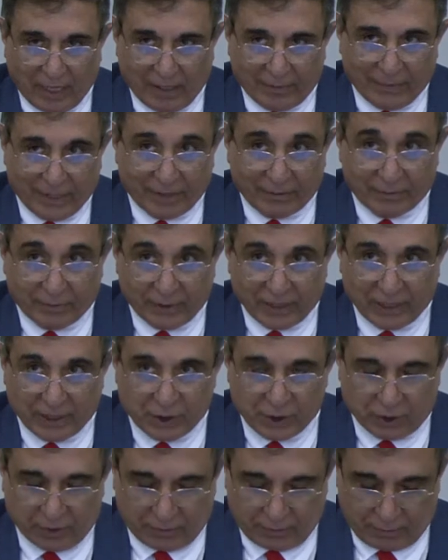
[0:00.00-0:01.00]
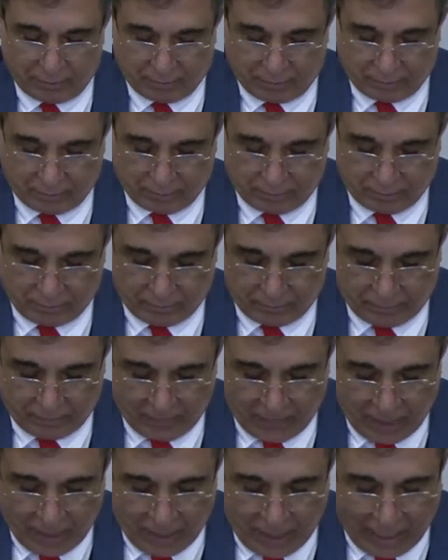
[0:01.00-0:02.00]
I mean religion.
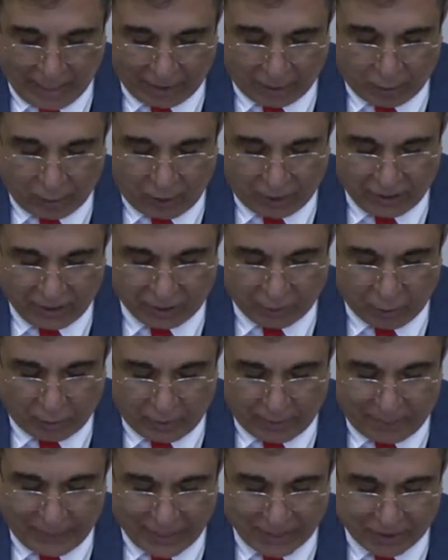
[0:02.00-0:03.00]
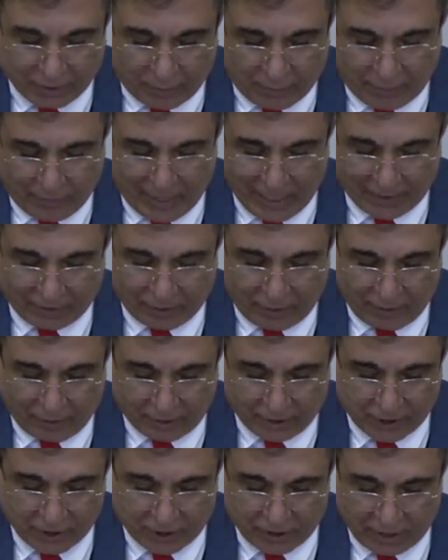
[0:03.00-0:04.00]
According to the best of my
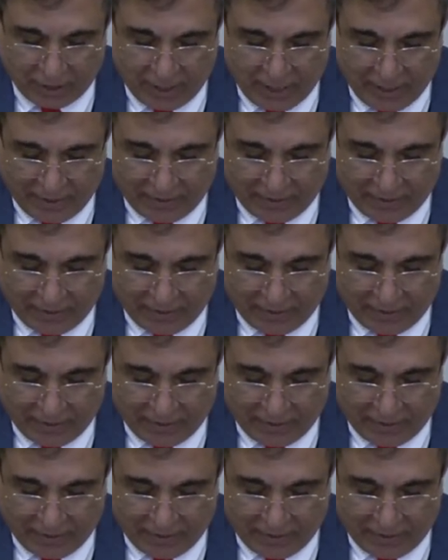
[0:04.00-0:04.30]
knowledge,